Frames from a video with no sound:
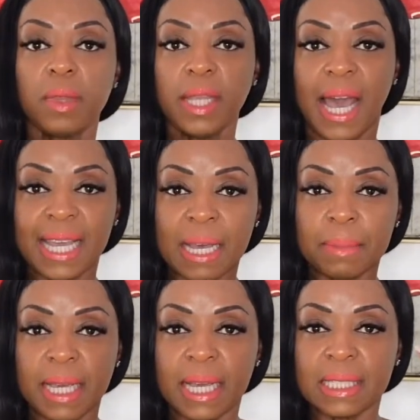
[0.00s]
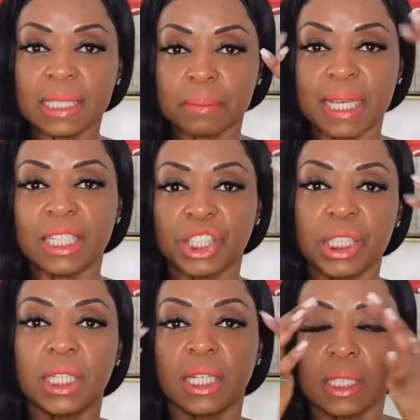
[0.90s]
I am getting some
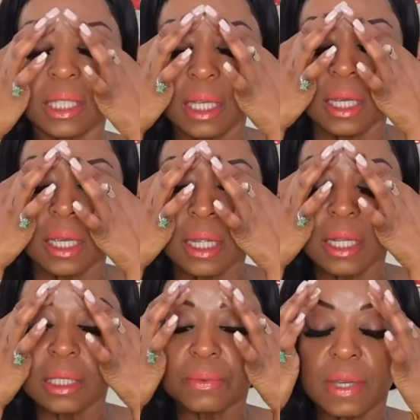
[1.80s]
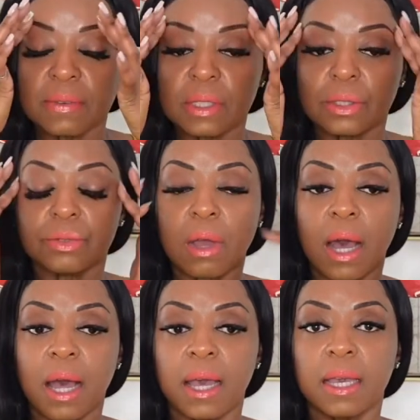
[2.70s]
itchiness. It is very
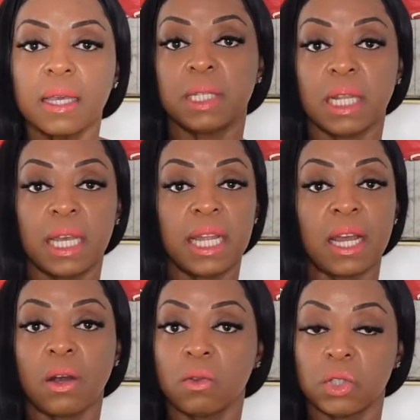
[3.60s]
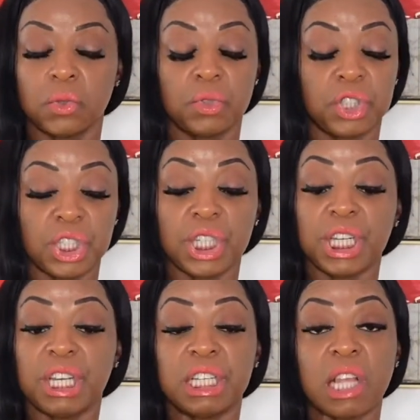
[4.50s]
dry, but the lady I go to,
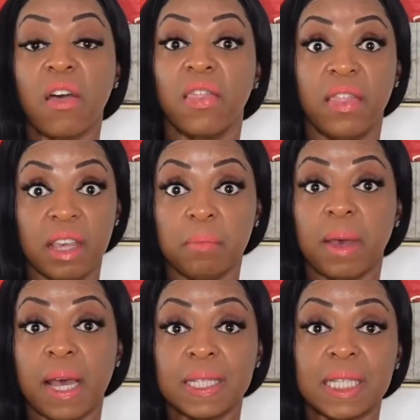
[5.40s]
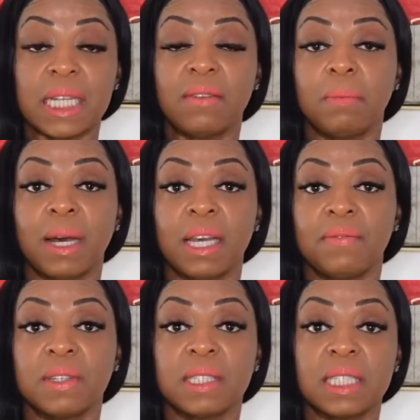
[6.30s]
she is the best, and everybody
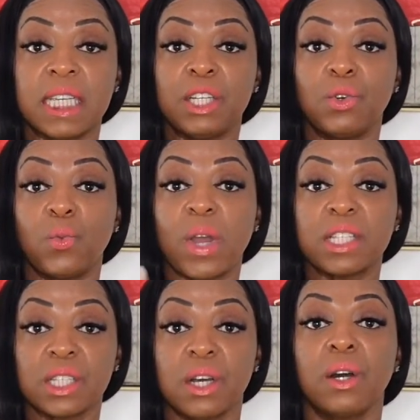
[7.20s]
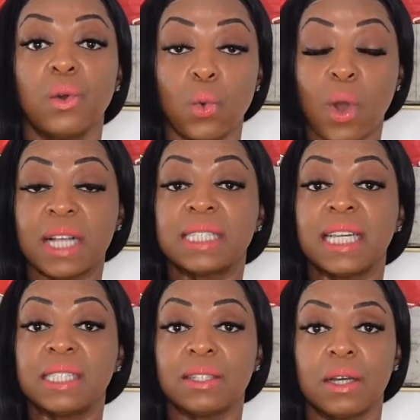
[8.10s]
ever seen who went to her or who I
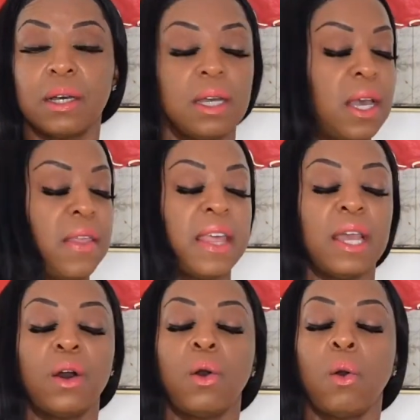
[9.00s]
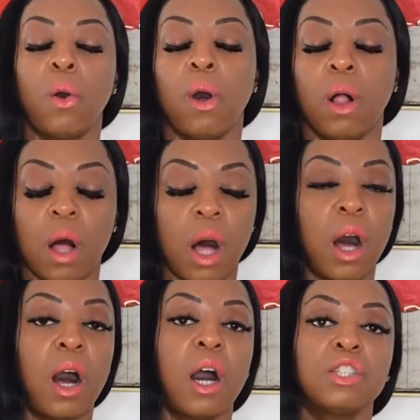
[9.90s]
sent to her, they are all
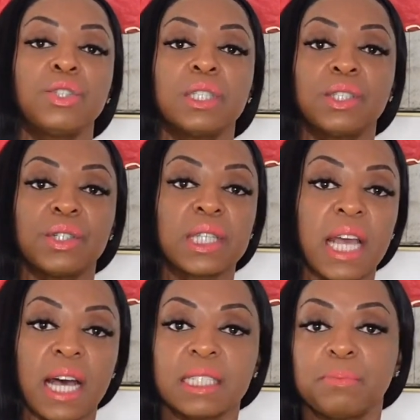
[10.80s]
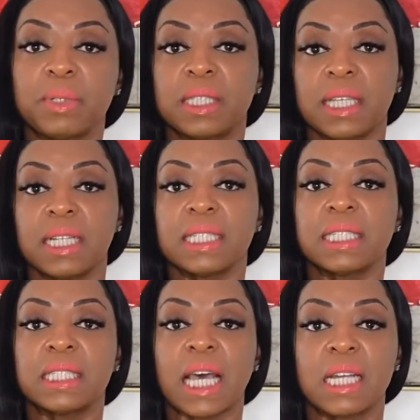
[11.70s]
100 to 1,000%
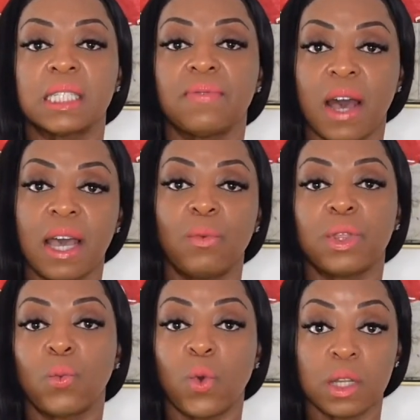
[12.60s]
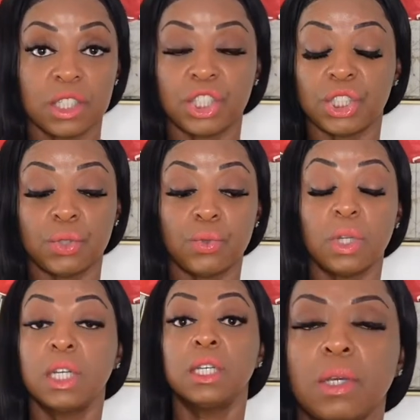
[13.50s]
satisfied with the work that she do.
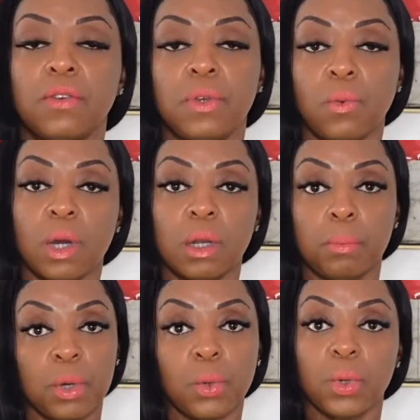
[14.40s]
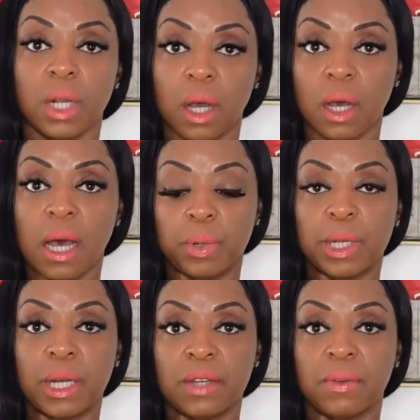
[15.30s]
If you want to book with her, put
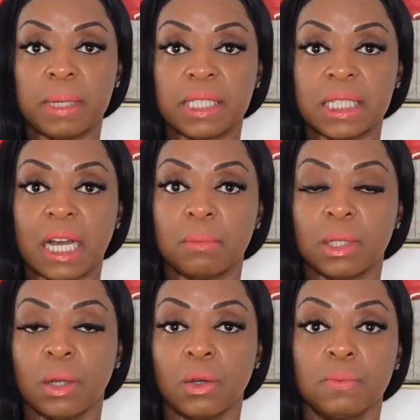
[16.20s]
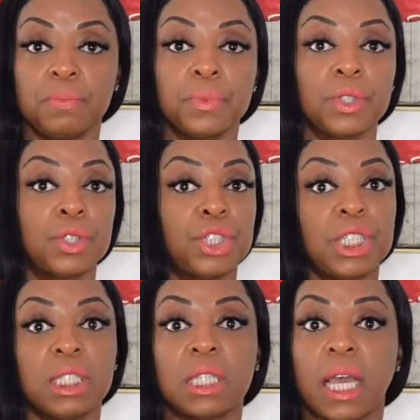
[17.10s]
her information down below.
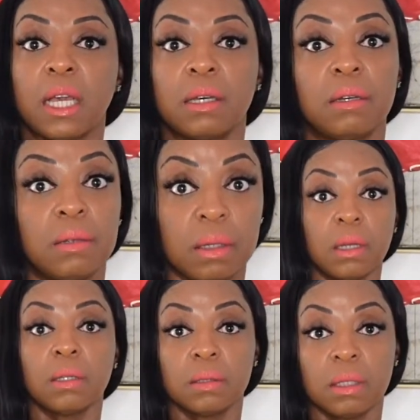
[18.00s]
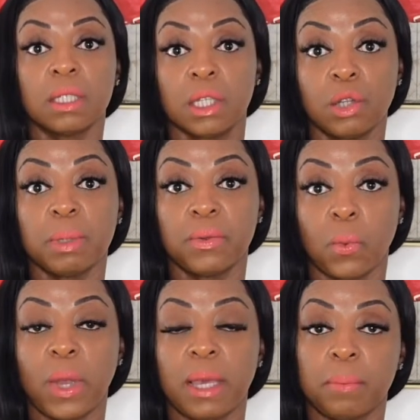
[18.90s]
She's like, there's a little bit of
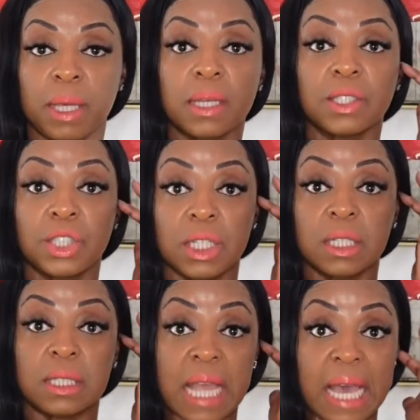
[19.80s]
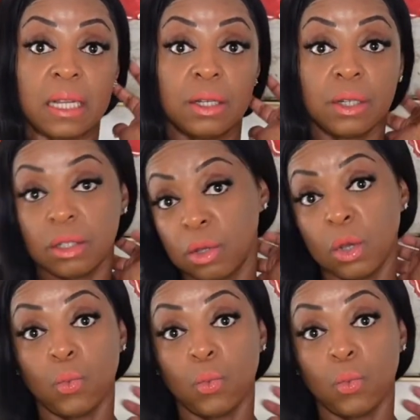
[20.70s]
weight because she is that good.